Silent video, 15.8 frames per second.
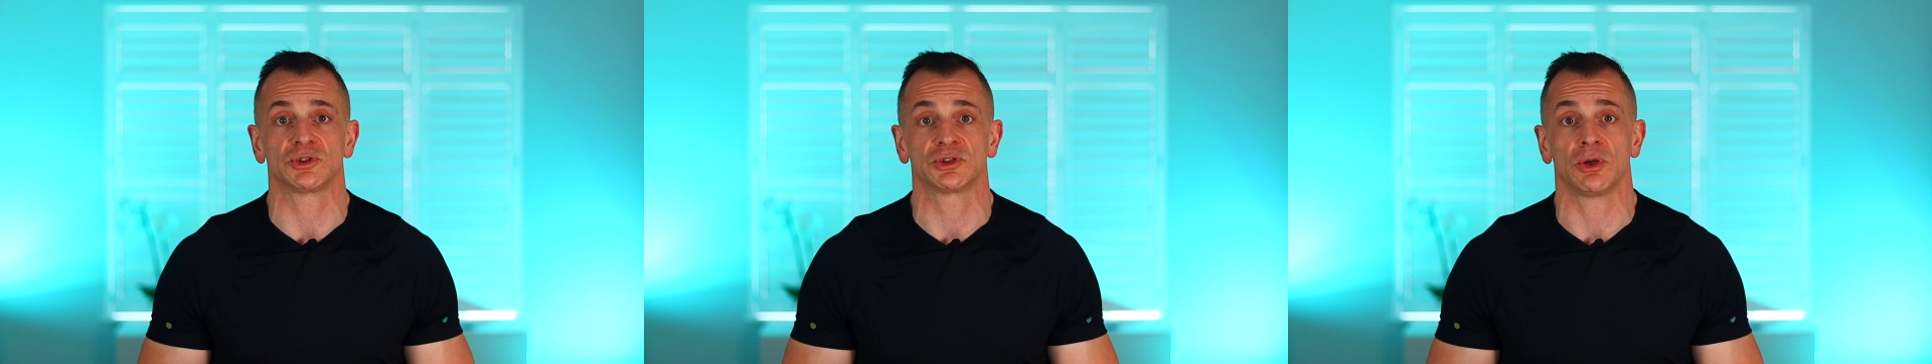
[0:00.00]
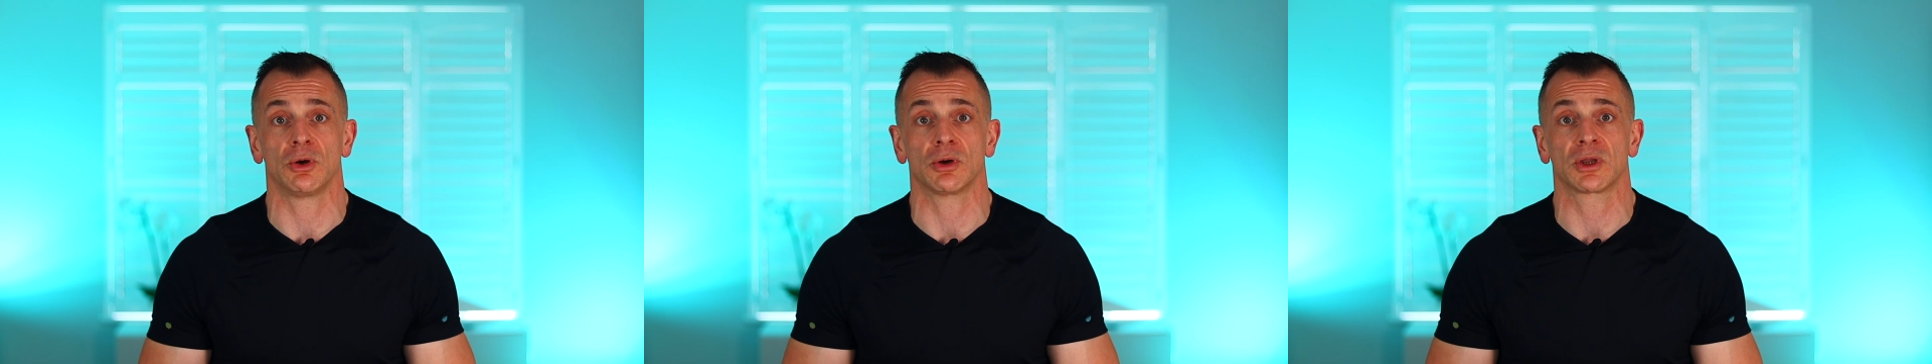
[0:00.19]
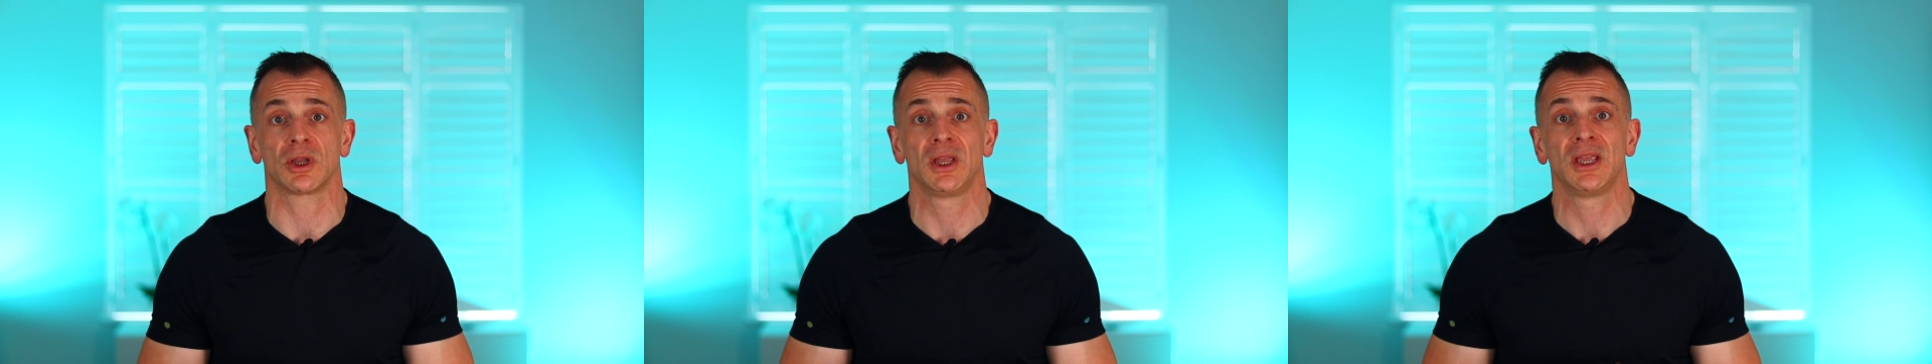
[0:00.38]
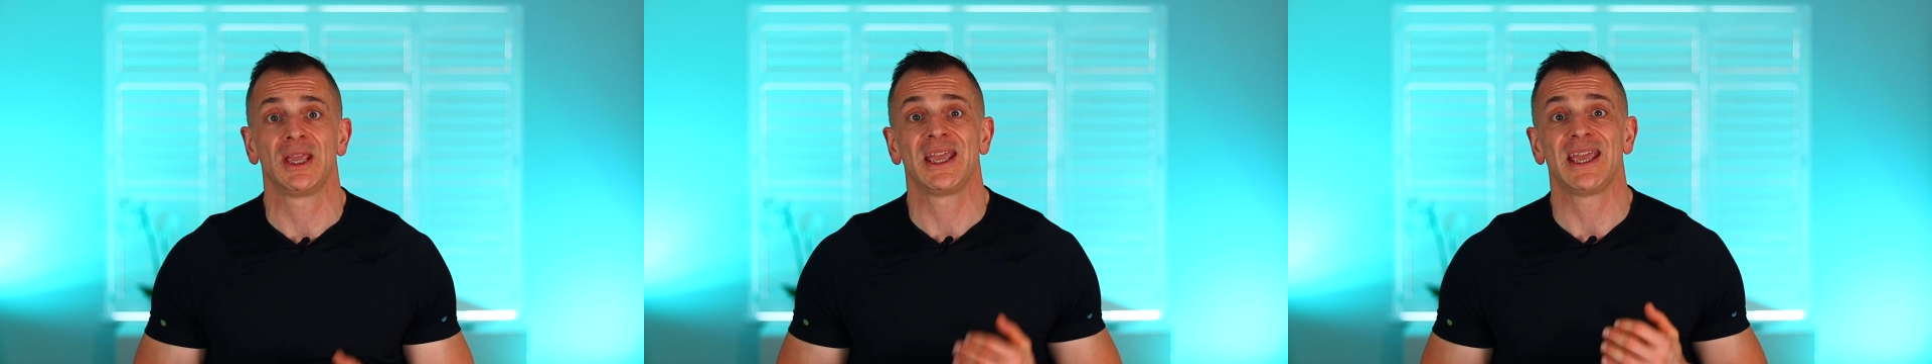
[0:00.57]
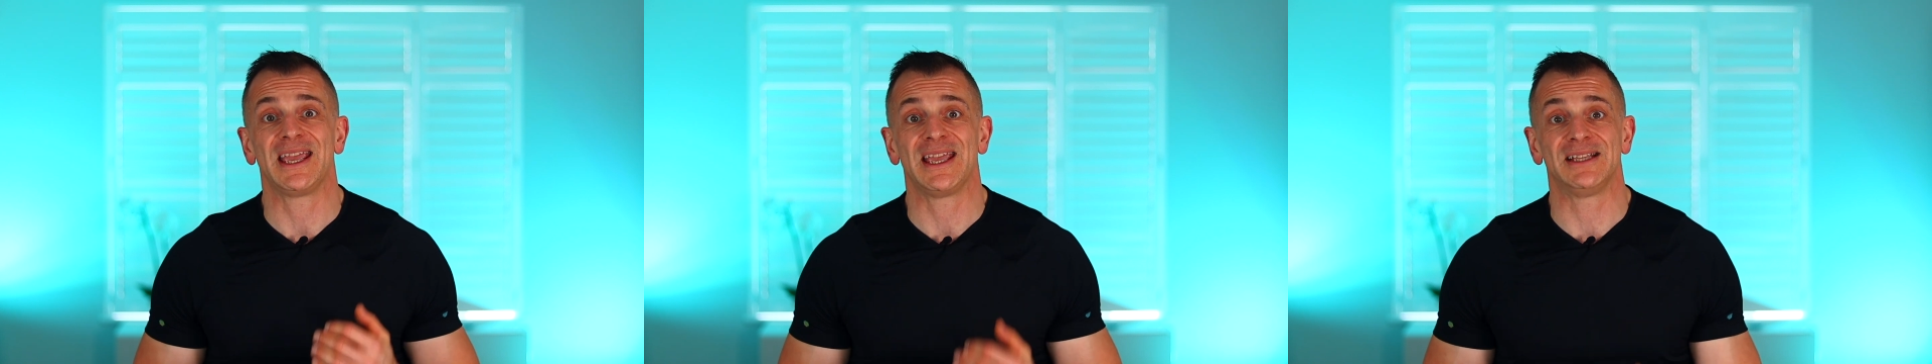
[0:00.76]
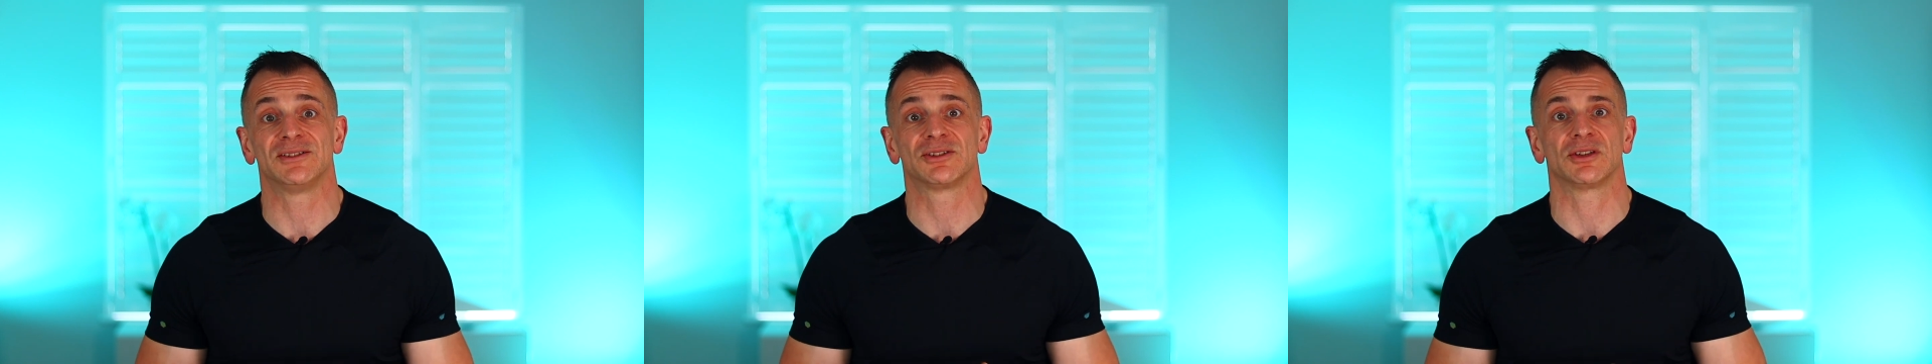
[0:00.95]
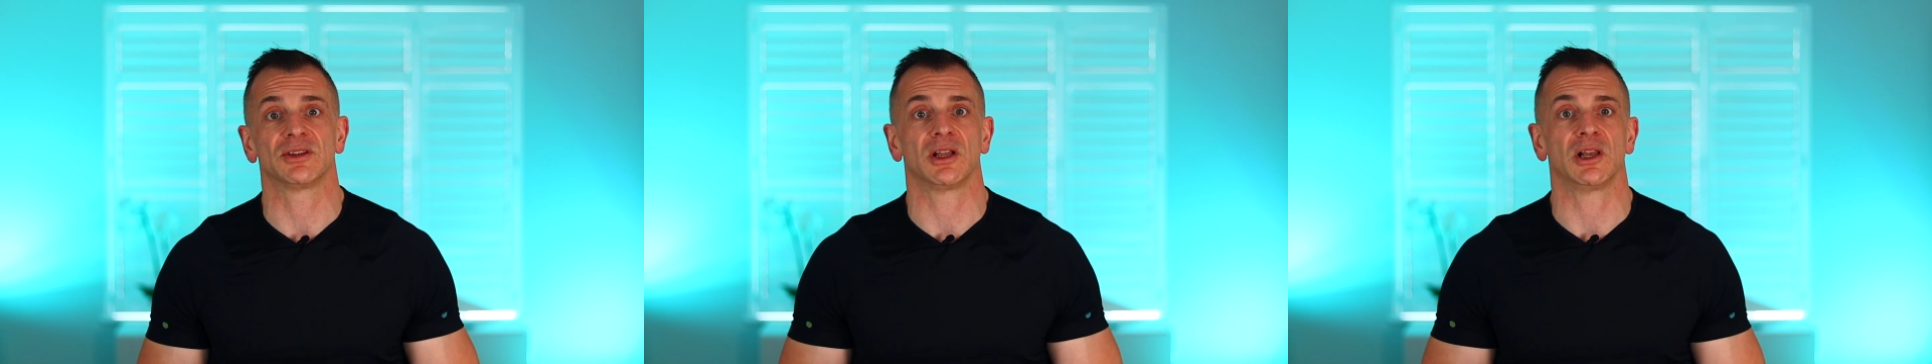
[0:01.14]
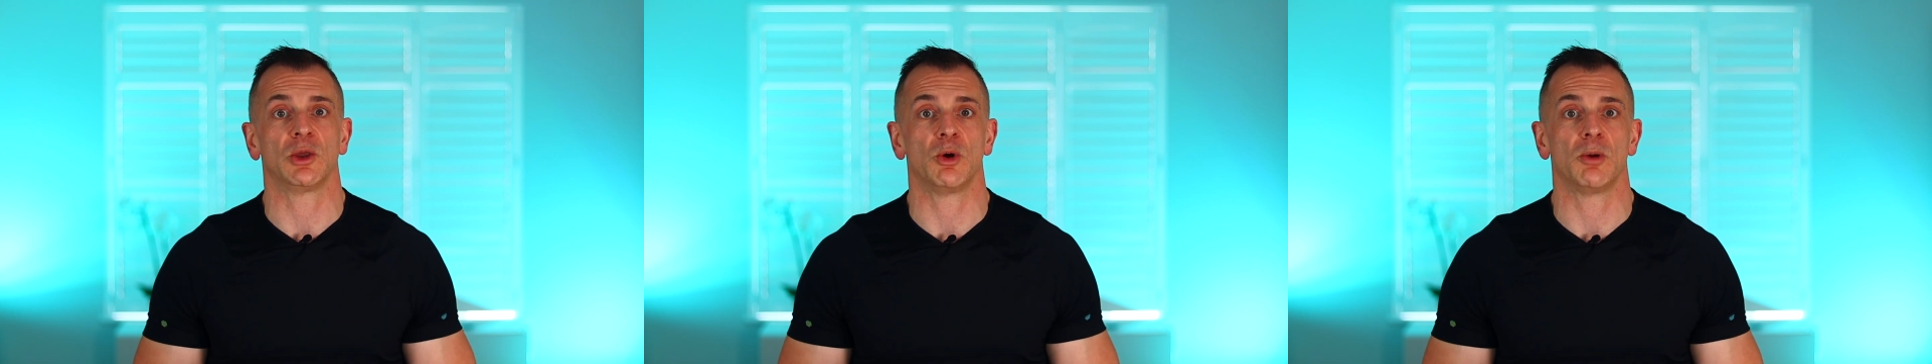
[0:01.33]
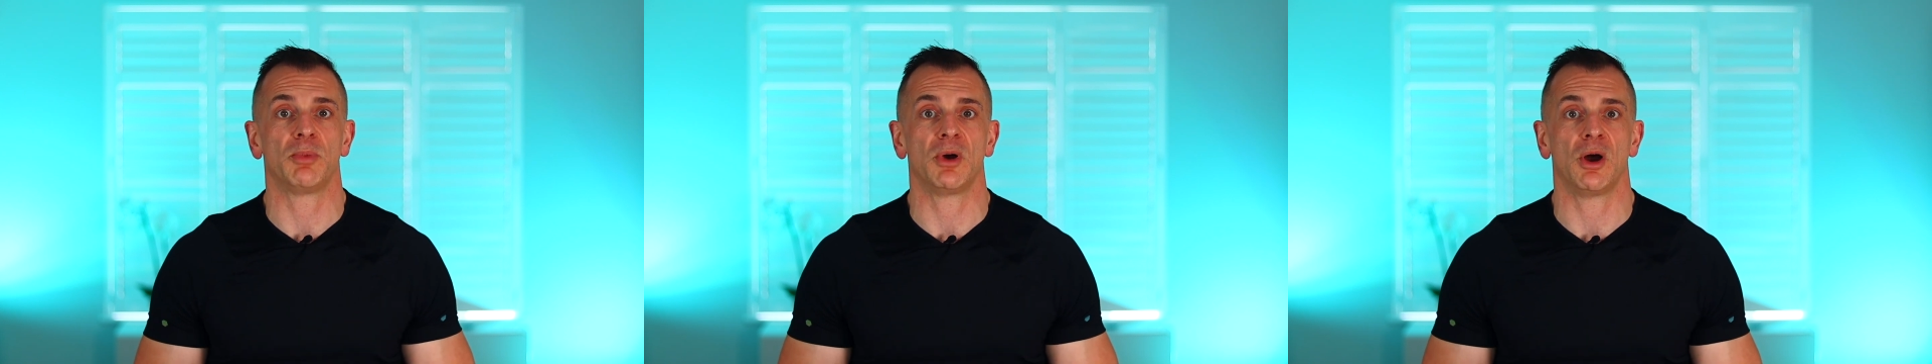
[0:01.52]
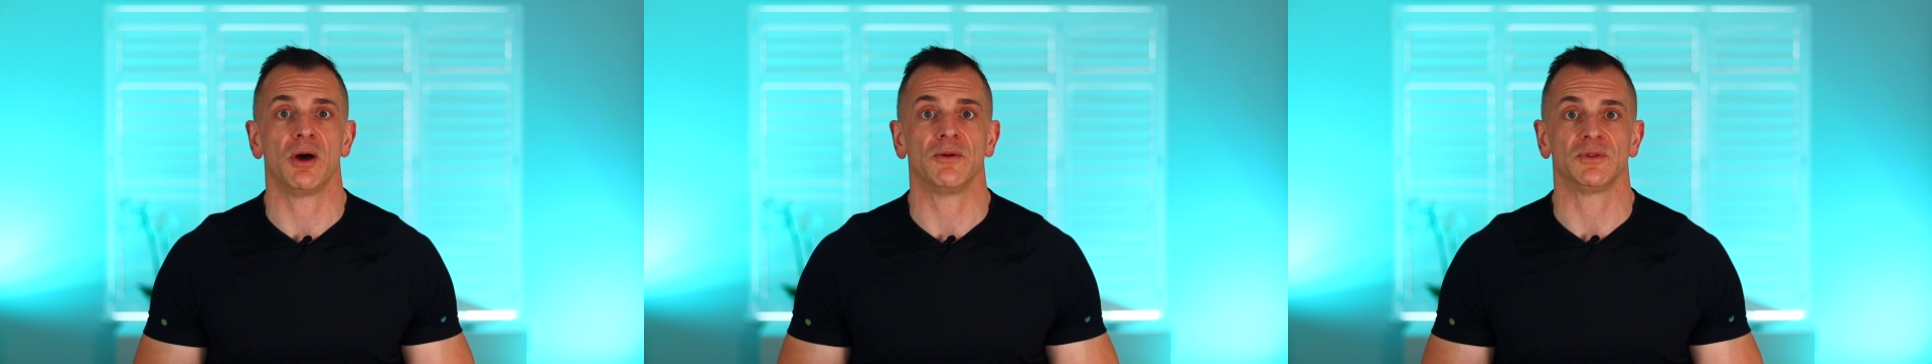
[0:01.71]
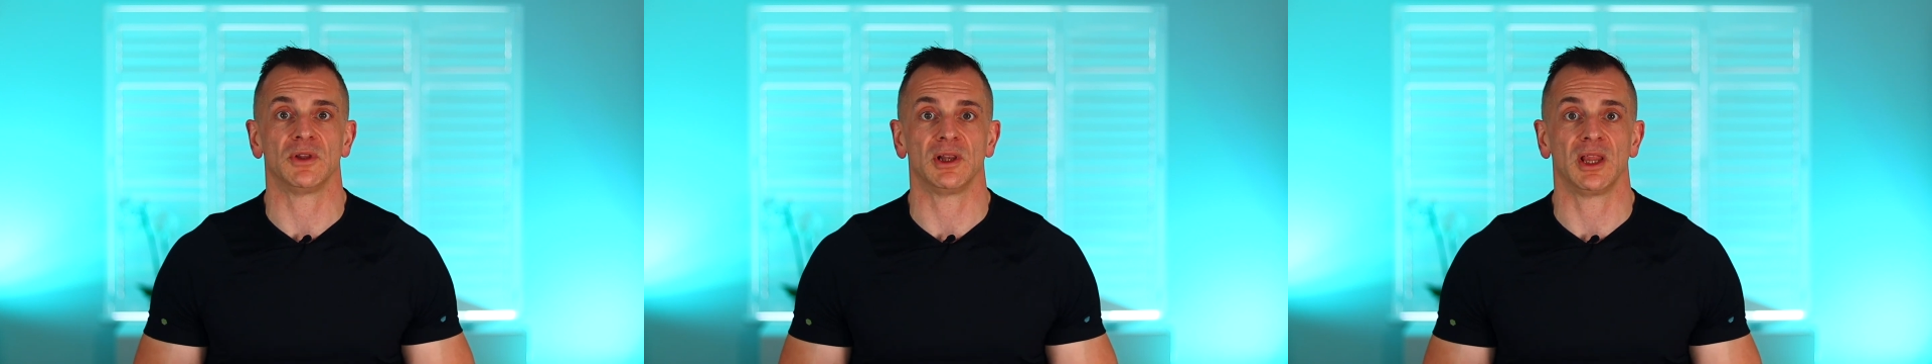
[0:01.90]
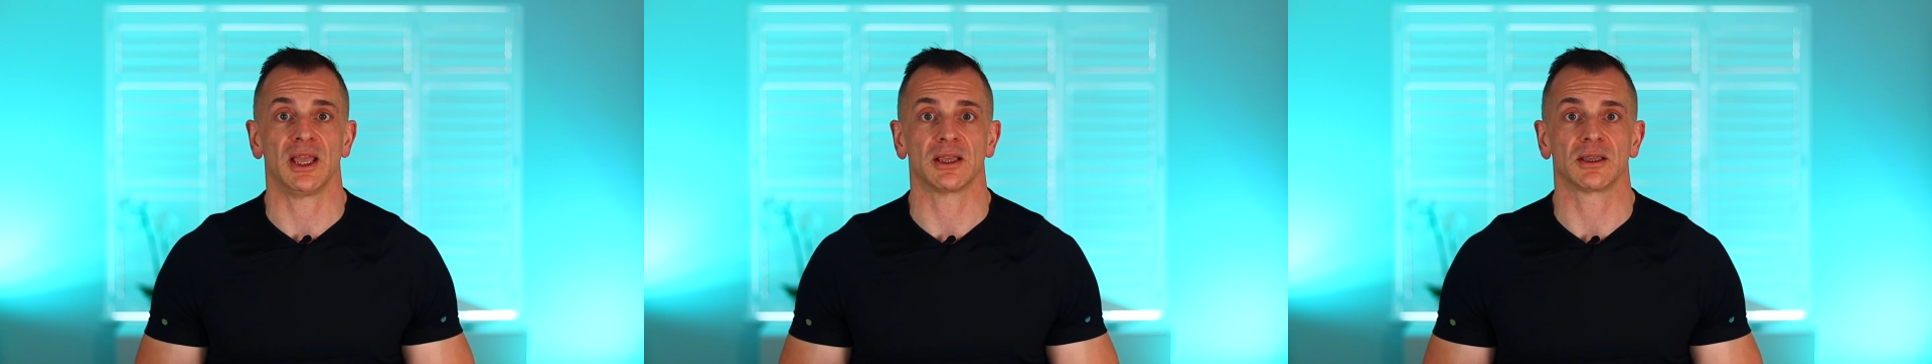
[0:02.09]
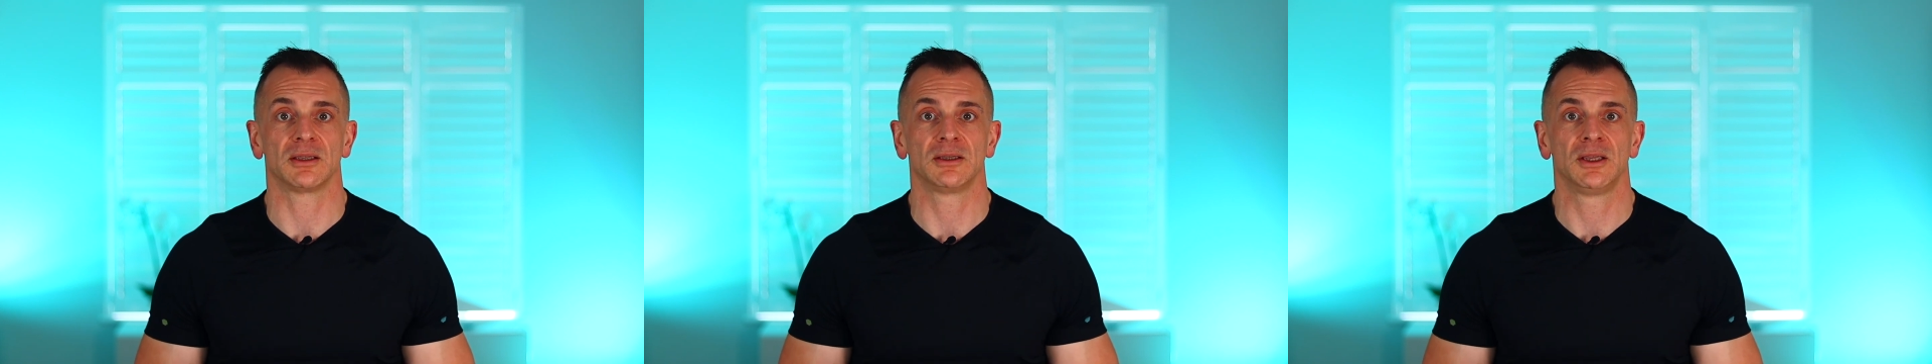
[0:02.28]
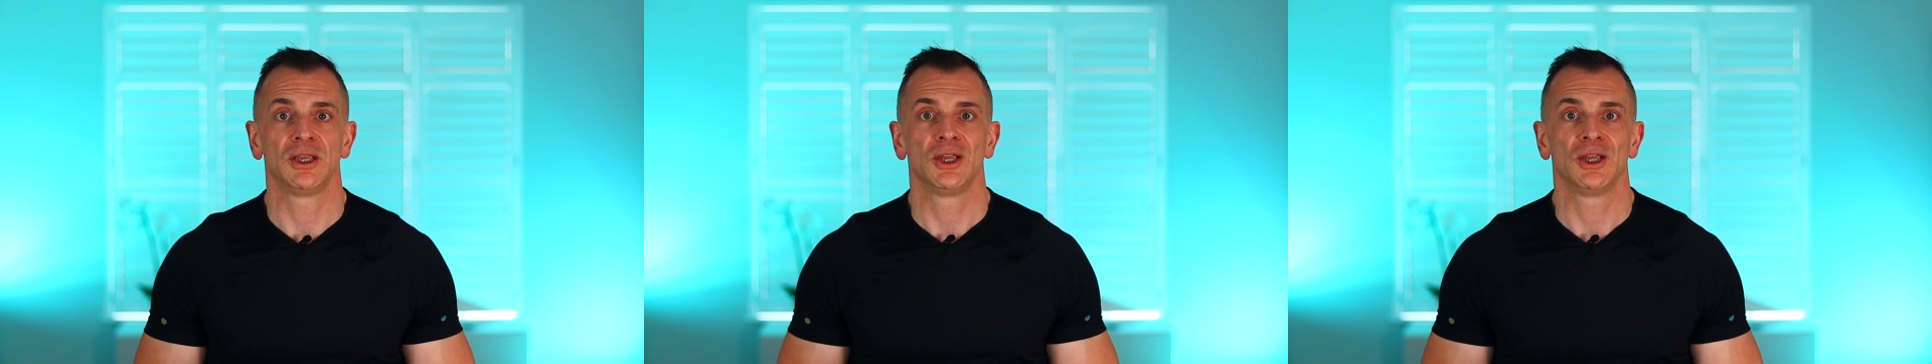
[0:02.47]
shock into the lower part of the leg.